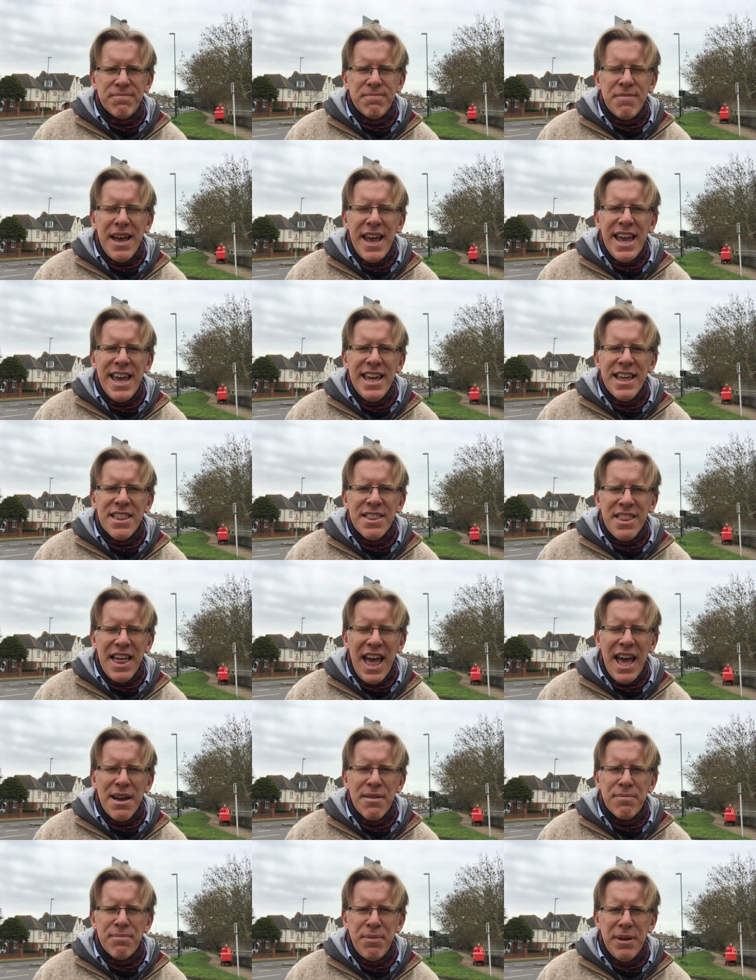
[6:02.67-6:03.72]
May
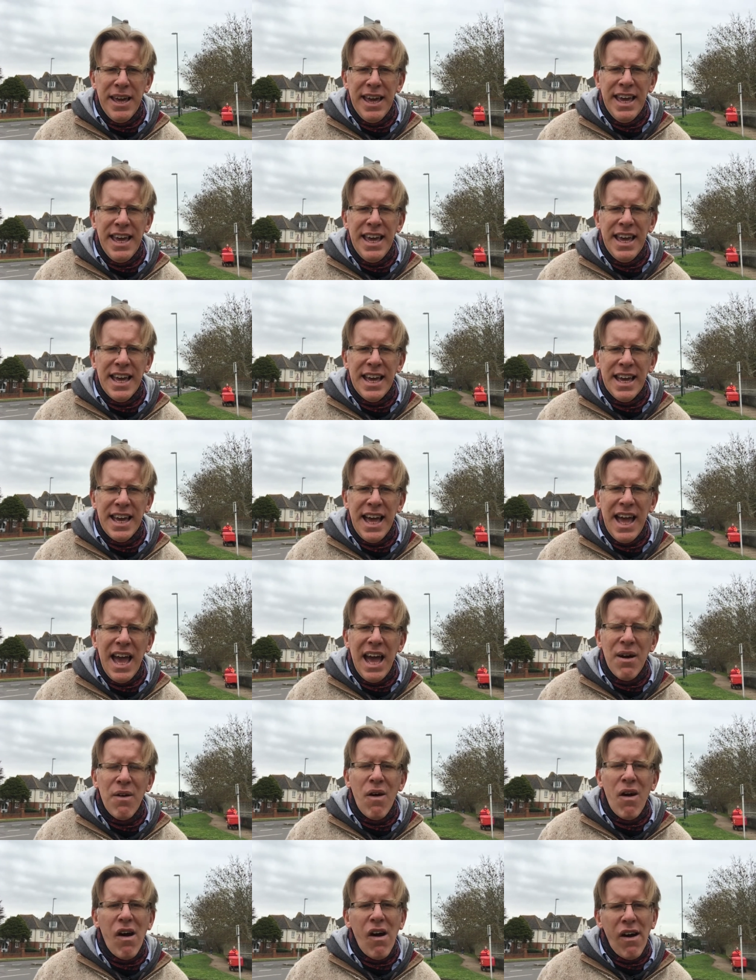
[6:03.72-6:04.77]
that be
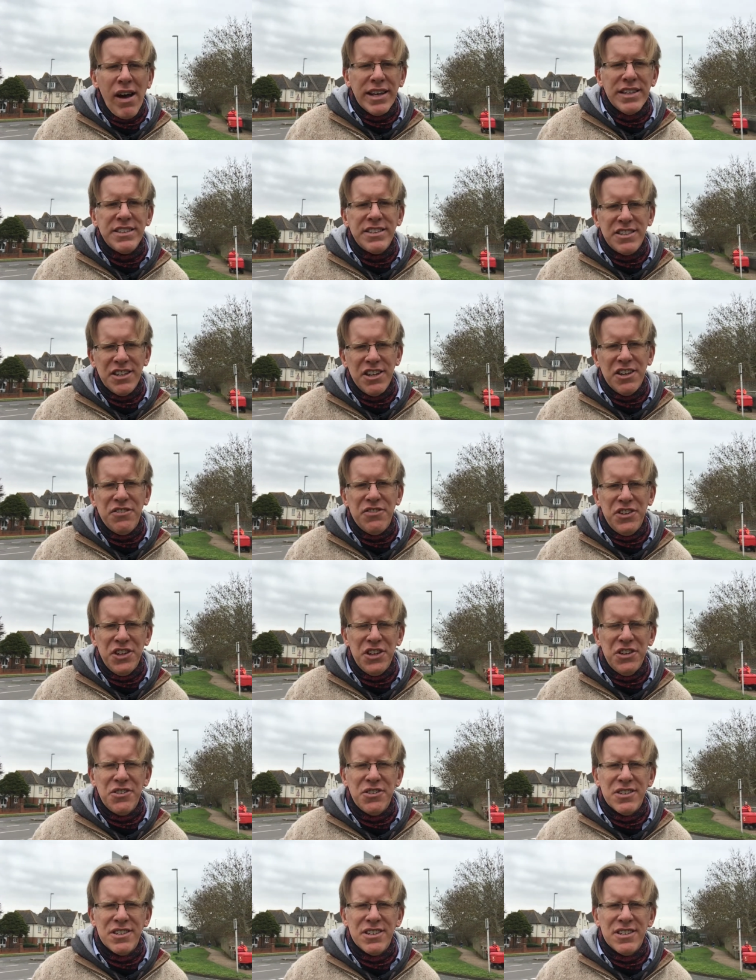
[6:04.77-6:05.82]
how I serve
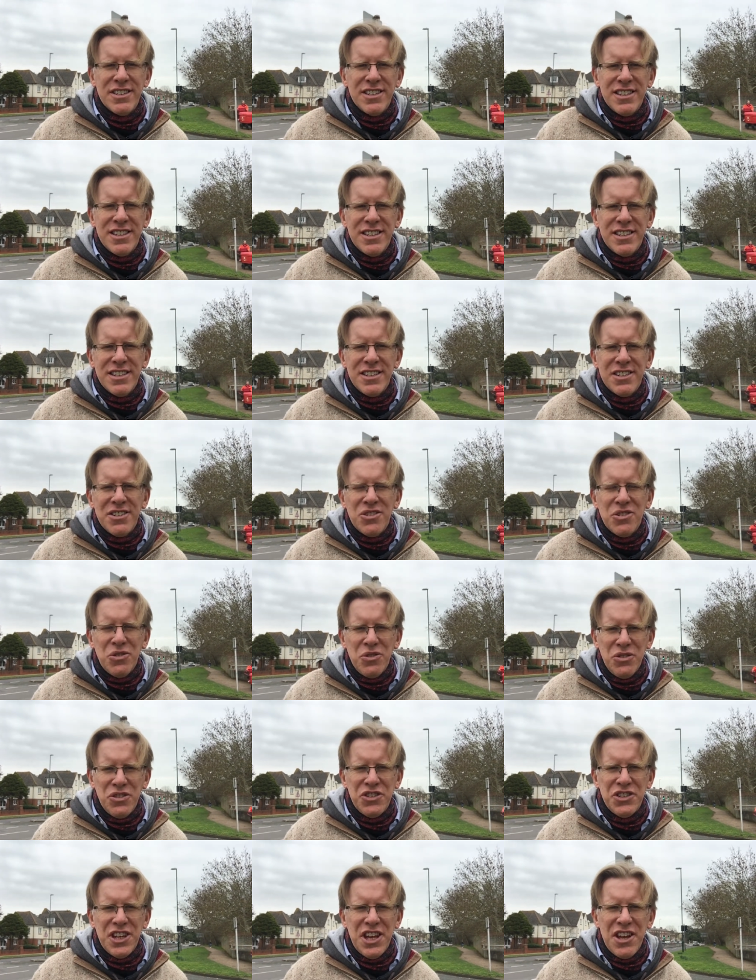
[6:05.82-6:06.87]
you
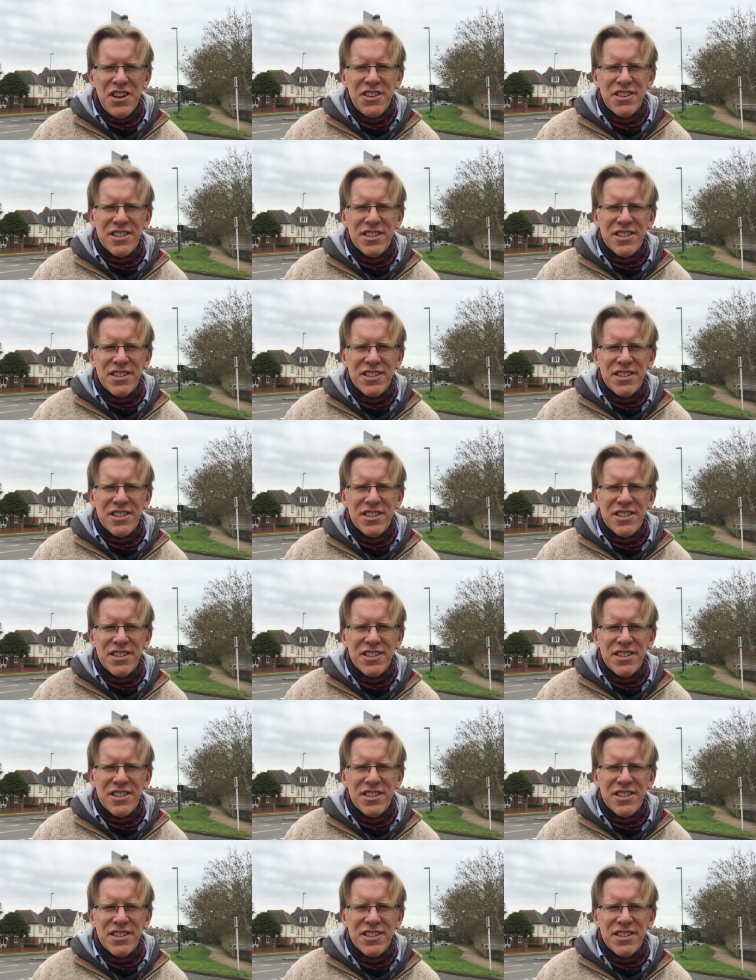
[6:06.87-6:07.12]
also.